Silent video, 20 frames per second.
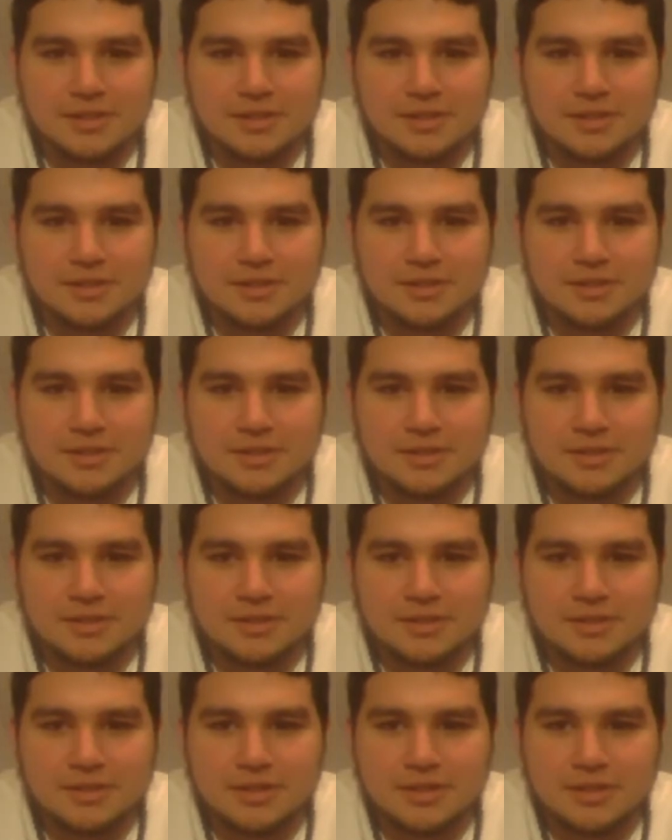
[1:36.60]

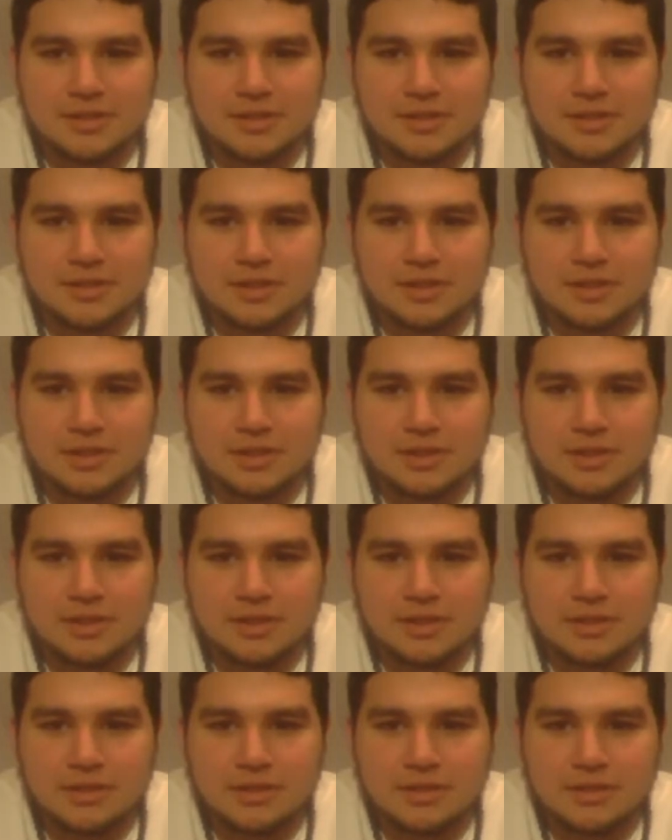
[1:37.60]

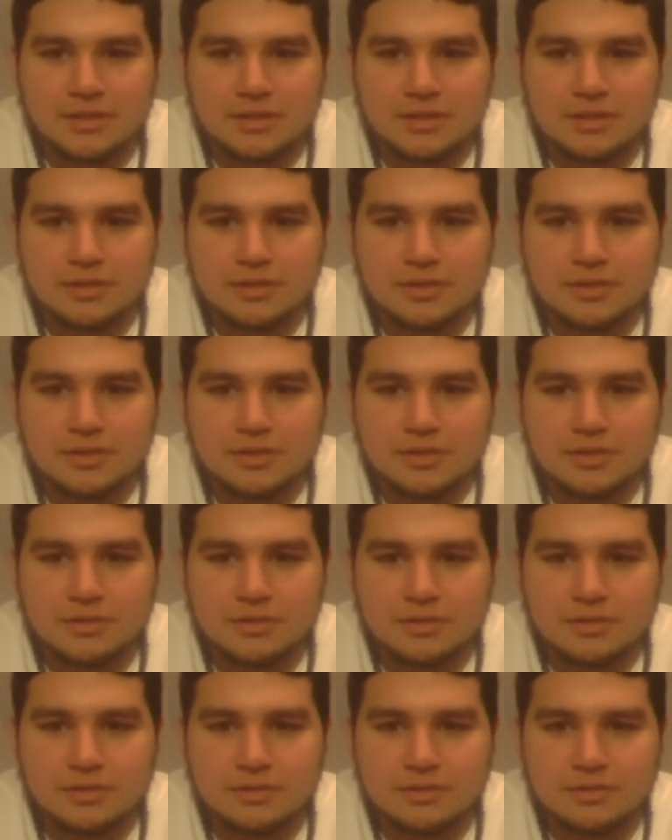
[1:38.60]

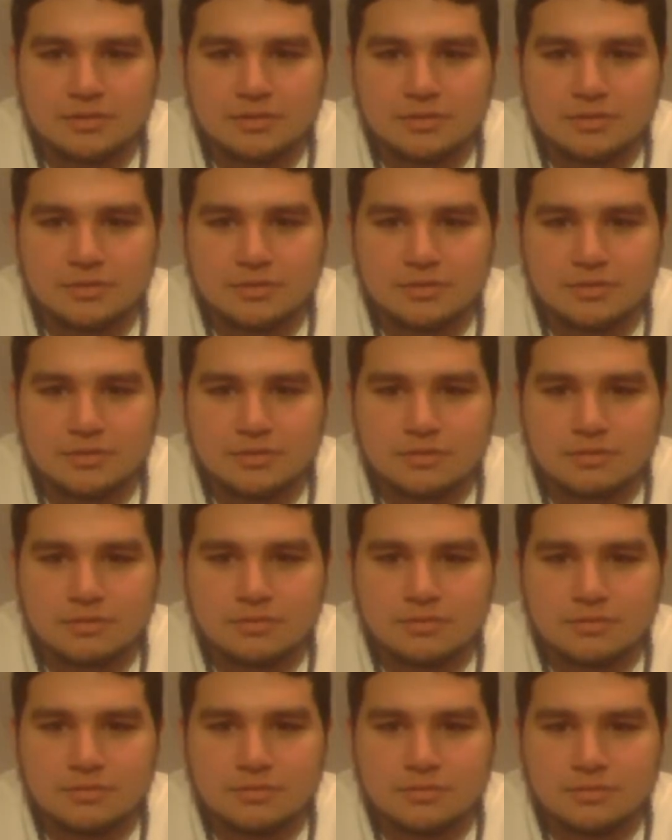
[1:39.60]

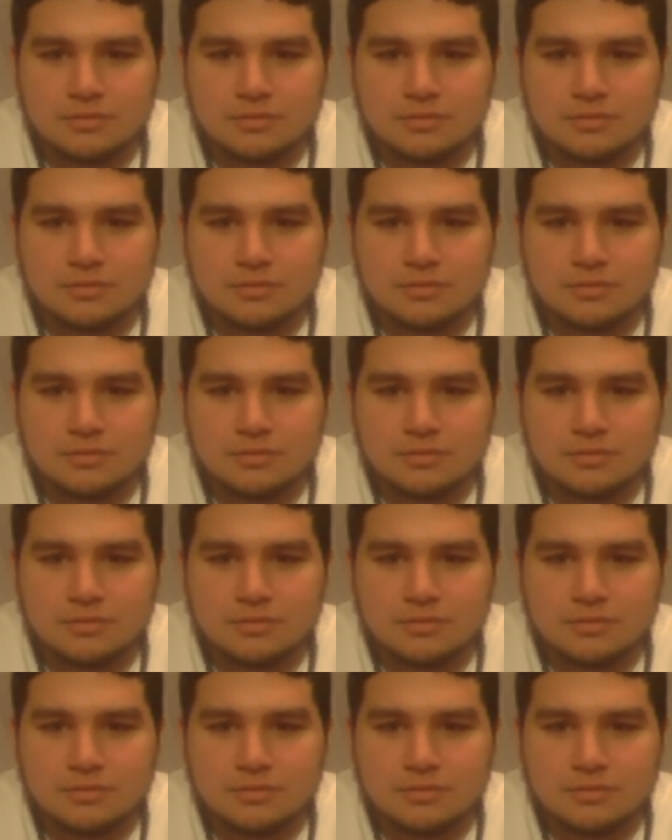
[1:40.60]
Nothing is said.